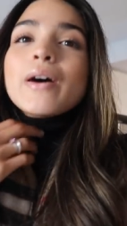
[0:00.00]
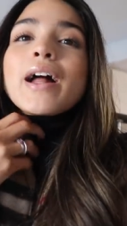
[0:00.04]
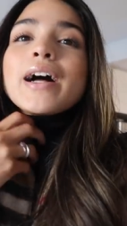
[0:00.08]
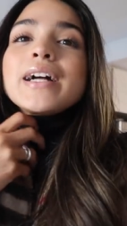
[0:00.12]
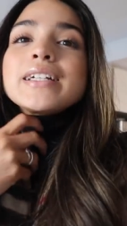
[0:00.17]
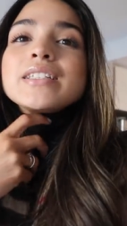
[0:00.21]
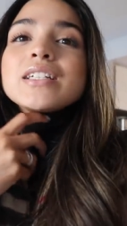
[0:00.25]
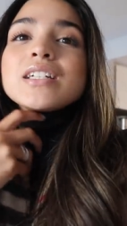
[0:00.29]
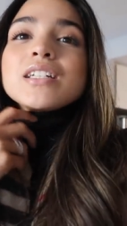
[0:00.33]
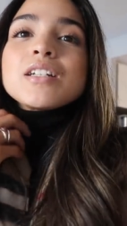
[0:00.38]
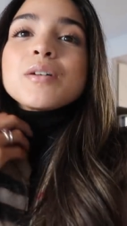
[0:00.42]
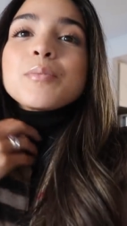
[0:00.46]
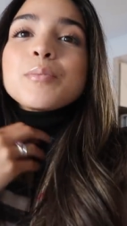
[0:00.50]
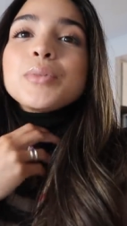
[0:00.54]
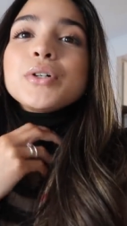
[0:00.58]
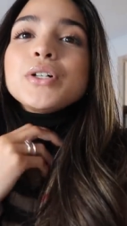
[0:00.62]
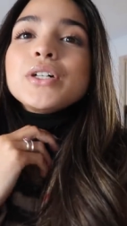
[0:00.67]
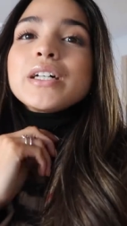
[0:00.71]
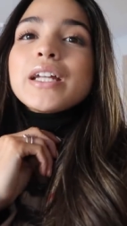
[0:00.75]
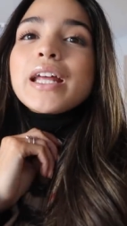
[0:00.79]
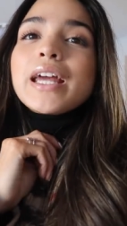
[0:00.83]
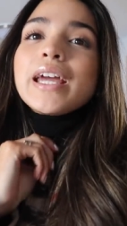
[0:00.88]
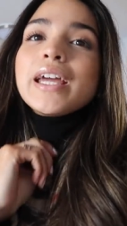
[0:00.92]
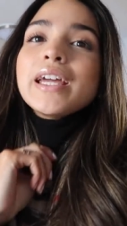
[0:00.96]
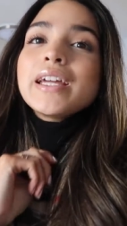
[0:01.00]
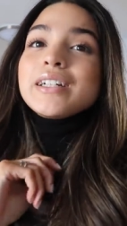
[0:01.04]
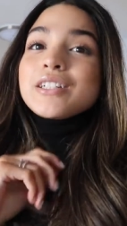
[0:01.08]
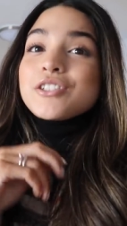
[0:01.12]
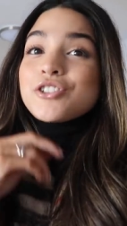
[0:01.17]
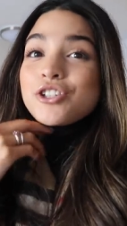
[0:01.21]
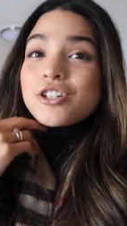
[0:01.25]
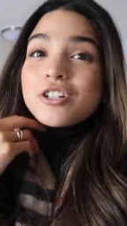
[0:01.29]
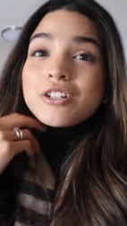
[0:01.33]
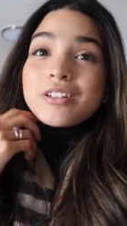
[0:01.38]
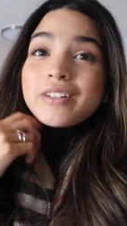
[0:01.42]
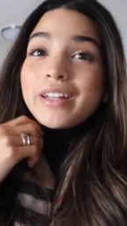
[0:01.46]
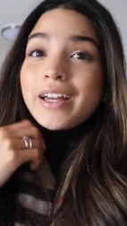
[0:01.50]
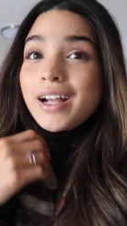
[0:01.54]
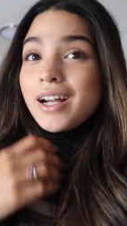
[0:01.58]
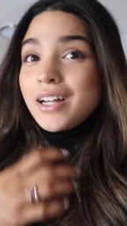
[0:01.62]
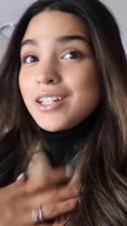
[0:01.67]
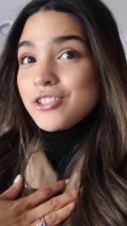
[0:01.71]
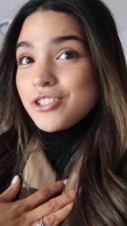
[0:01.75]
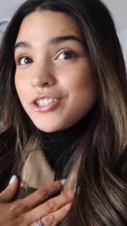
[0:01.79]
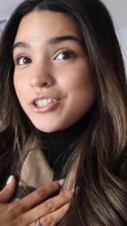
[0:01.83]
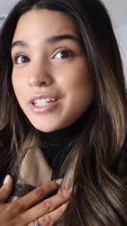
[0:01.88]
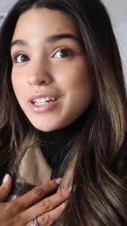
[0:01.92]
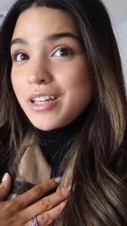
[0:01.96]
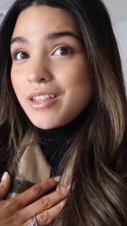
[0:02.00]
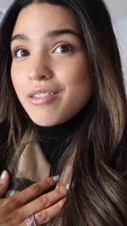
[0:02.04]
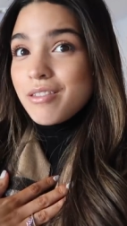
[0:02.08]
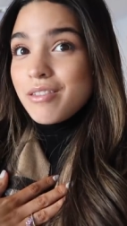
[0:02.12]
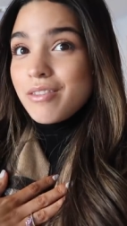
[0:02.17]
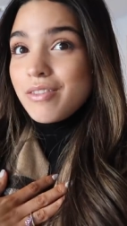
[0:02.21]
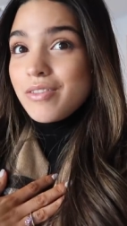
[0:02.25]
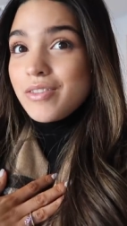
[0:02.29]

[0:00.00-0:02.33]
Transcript: I did put a turtleneck underneath